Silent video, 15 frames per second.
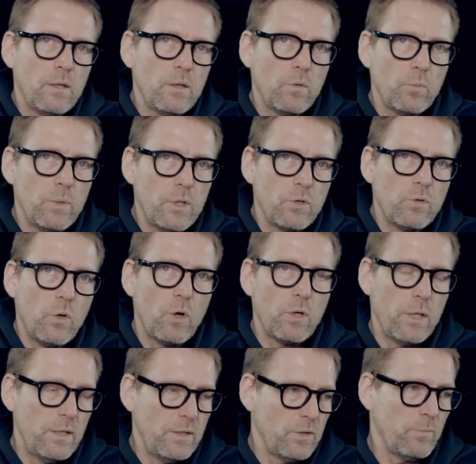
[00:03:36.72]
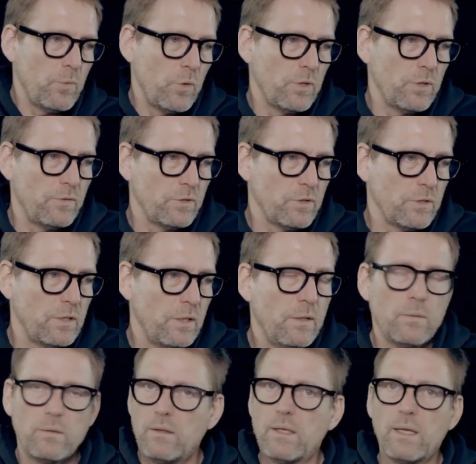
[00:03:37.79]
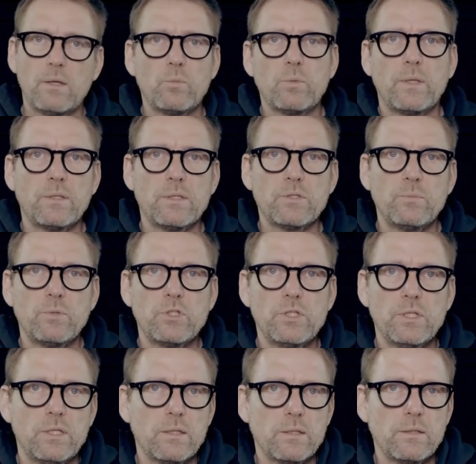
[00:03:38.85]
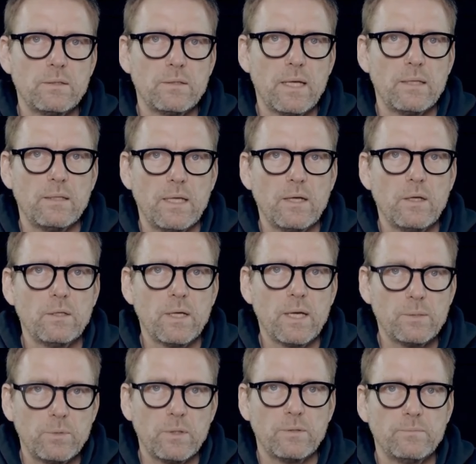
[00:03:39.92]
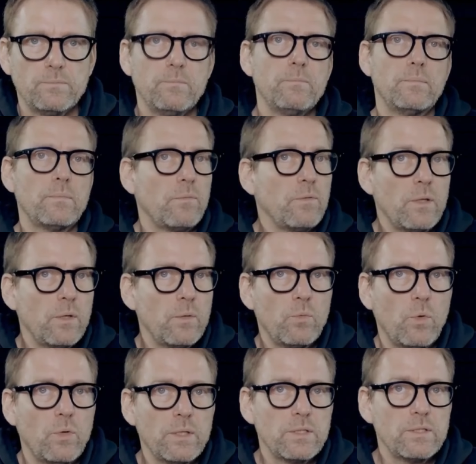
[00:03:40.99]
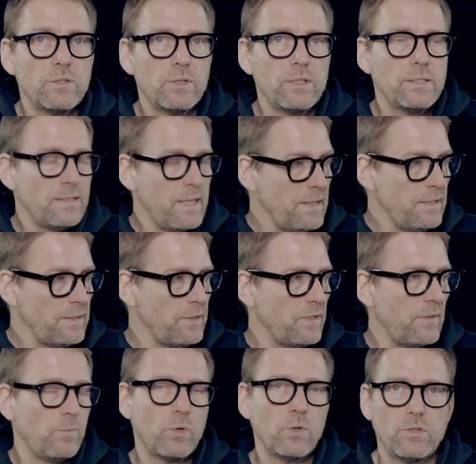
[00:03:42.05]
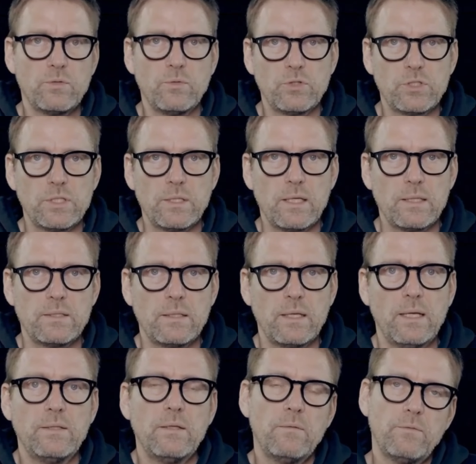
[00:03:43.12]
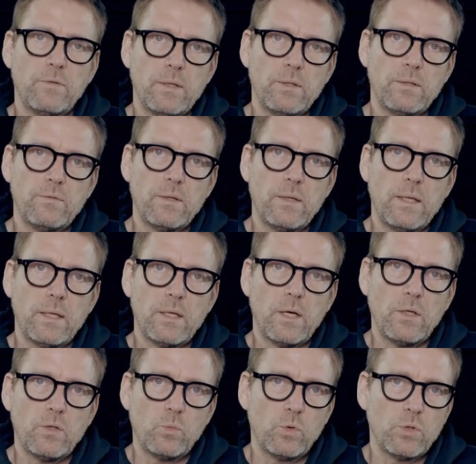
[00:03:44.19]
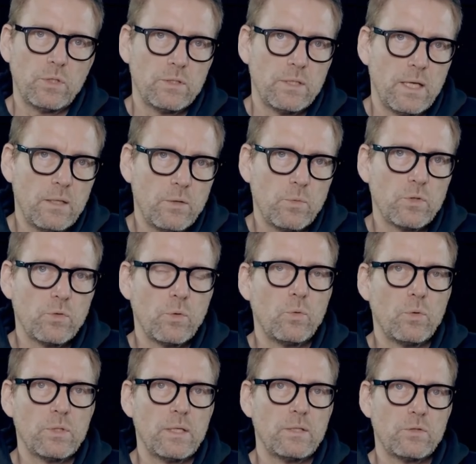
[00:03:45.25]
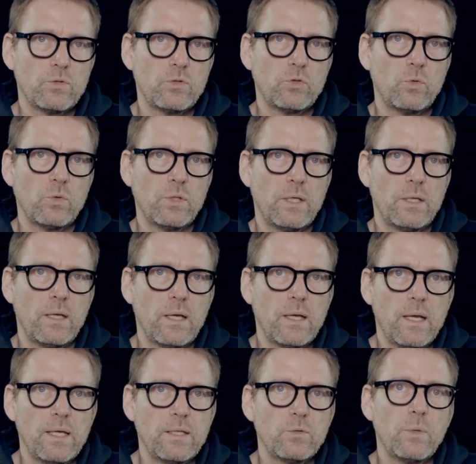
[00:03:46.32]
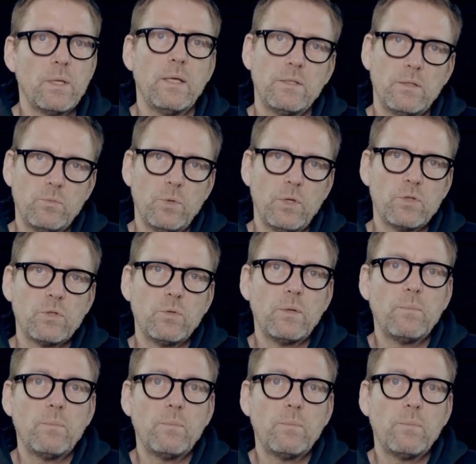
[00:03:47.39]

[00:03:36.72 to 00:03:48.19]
when you lock in the portafilter. And with this machine, that cannot happen. Furthermore, it is not exactly the smallest machine, as it has a very, very large water tank, which we will get to shortly, as well as a rotary